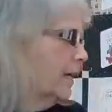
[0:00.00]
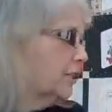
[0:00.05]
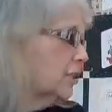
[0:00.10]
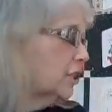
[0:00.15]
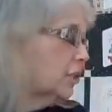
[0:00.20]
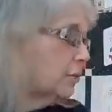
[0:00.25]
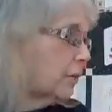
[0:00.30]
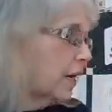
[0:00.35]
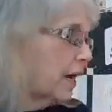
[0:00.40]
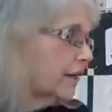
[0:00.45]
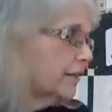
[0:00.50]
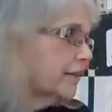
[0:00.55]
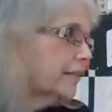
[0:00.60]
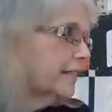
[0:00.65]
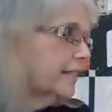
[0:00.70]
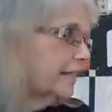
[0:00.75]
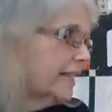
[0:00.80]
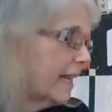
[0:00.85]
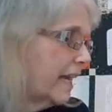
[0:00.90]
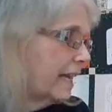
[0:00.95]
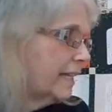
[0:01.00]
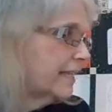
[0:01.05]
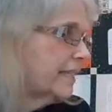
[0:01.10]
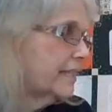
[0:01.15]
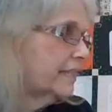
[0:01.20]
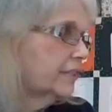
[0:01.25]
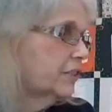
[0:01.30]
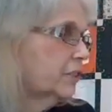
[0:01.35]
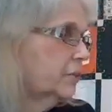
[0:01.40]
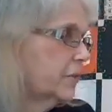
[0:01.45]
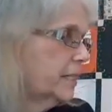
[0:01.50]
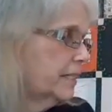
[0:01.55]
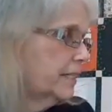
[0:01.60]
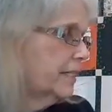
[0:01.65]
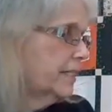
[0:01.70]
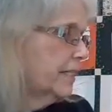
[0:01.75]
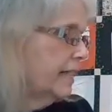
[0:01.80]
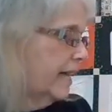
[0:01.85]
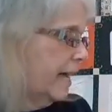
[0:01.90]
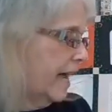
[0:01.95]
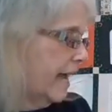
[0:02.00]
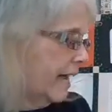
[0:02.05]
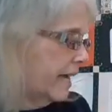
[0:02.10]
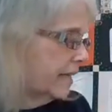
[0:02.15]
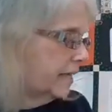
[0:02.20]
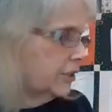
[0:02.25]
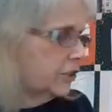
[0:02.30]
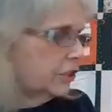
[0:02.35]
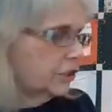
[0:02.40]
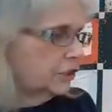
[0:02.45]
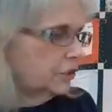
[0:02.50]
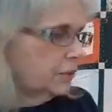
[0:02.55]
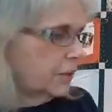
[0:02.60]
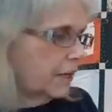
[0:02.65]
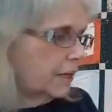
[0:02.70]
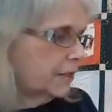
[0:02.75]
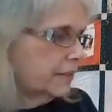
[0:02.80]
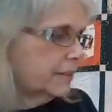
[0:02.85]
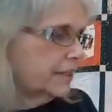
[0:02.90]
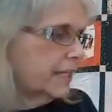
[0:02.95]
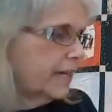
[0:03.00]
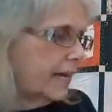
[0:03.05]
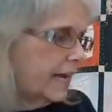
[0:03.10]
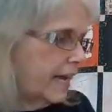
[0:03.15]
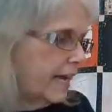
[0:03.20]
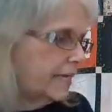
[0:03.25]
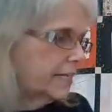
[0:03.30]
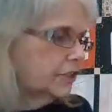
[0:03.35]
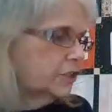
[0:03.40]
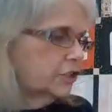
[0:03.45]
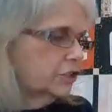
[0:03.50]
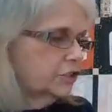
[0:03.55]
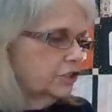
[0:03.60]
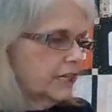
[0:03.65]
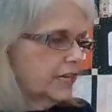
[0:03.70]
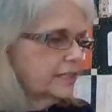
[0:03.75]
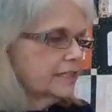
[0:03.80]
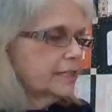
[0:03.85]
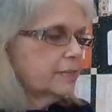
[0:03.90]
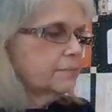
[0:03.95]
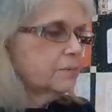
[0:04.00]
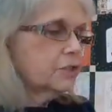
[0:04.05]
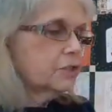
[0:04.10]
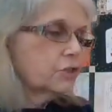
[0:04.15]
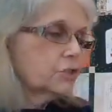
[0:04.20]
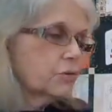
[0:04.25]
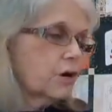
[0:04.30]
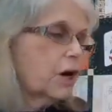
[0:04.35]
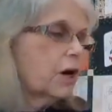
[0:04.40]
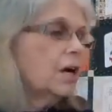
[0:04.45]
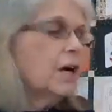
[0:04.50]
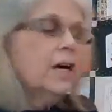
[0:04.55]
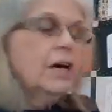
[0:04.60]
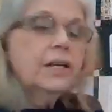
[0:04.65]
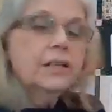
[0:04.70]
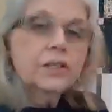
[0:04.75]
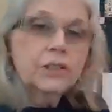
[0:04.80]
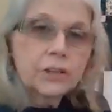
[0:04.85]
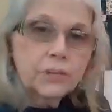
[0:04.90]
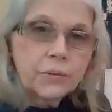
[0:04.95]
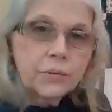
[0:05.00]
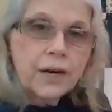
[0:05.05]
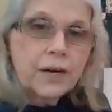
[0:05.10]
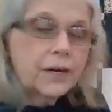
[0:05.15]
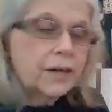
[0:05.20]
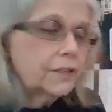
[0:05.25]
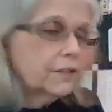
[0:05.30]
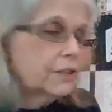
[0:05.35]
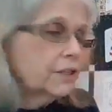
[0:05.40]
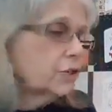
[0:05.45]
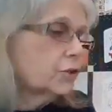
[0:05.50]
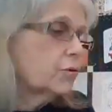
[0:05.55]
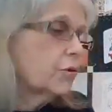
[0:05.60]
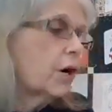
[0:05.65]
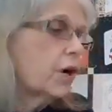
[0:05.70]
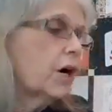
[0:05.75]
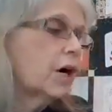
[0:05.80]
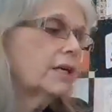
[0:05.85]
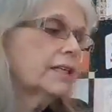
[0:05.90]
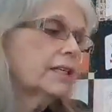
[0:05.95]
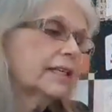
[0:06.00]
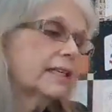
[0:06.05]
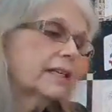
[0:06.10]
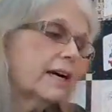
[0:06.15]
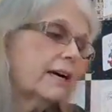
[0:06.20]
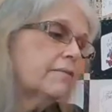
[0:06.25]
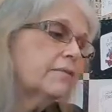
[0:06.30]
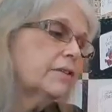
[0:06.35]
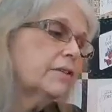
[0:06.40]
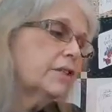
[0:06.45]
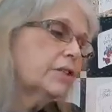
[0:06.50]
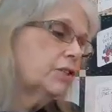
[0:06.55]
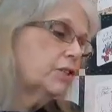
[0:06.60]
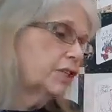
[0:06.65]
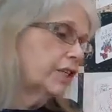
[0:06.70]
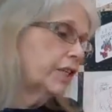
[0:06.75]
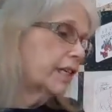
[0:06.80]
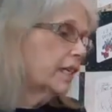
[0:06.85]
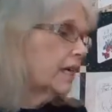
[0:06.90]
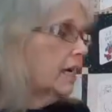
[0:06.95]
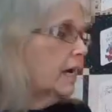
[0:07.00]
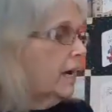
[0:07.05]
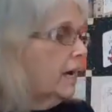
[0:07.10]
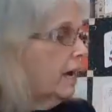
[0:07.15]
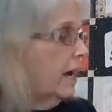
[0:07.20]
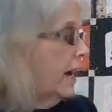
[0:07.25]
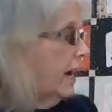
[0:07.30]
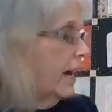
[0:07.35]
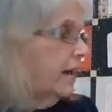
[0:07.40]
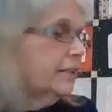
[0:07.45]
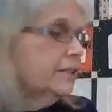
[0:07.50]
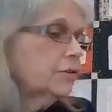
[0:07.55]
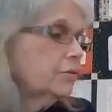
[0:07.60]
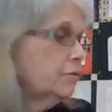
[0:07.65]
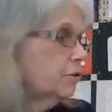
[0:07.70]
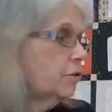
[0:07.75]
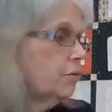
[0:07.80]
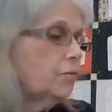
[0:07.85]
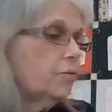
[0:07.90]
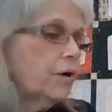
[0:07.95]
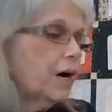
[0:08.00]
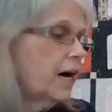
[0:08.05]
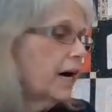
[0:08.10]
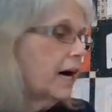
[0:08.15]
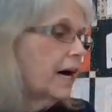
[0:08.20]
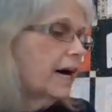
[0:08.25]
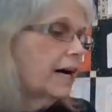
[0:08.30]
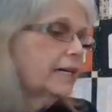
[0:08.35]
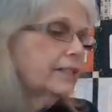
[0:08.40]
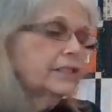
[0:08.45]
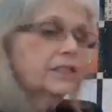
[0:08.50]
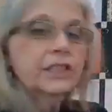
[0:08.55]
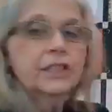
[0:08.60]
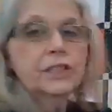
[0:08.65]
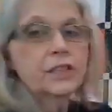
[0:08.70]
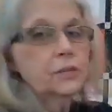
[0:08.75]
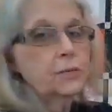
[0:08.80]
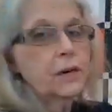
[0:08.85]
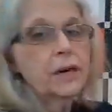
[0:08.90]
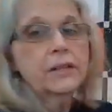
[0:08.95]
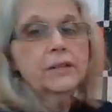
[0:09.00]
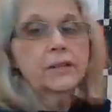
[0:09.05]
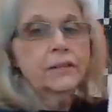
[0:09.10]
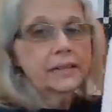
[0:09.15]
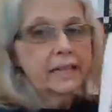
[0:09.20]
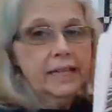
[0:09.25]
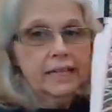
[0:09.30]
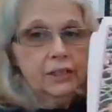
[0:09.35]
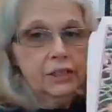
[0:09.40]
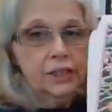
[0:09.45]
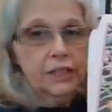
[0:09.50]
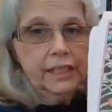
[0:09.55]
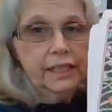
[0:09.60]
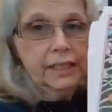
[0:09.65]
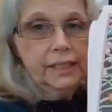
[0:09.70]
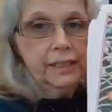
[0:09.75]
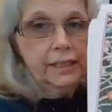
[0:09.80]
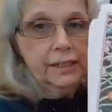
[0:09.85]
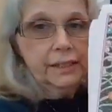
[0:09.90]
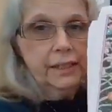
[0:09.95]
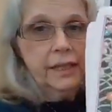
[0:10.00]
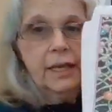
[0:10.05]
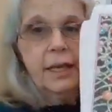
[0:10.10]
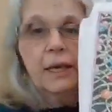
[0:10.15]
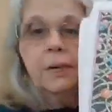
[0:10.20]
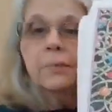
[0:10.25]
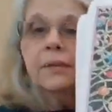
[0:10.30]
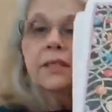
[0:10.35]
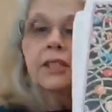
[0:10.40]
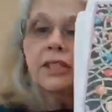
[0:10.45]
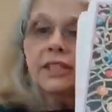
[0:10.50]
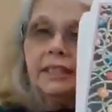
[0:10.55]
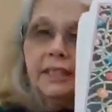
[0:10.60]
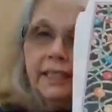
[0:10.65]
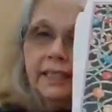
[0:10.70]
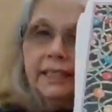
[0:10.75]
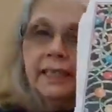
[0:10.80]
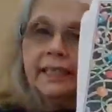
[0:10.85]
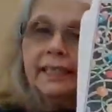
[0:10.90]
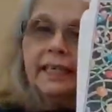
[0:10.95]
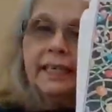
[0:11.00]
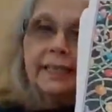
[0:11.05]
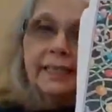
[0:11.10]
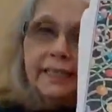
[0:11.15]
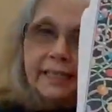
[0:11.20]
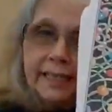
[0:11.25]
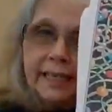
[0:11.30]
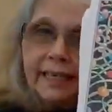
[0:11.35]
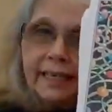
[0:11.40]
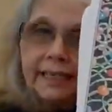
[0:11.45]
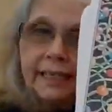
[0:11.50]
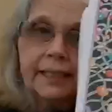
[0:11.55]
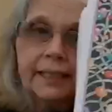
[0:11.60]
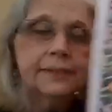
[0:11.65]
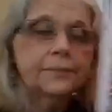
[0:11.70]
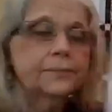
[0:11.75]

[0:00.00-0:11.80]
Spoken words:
She swallowed the candy to sweeten the egg. She swallowed the egg to jazz up the straw. She swallowed the straw to cover the chick. I don't know why she swallowed that chick, but she didn't get sick.